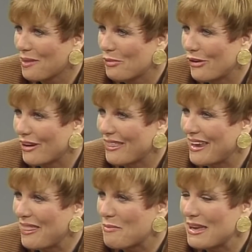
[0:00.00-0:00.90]
it in the book, that
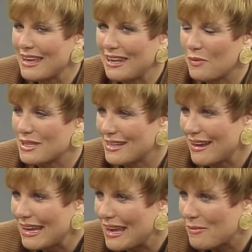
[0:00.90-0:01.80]
in the beginning when
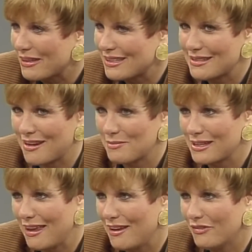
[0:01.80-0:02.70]
Dinah came into Tom's
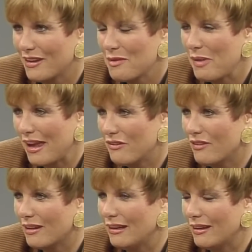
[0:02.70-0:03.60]
life, Patty
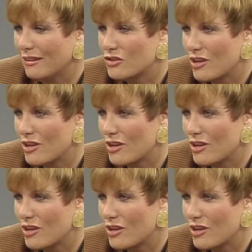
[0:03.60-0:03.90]
felt a little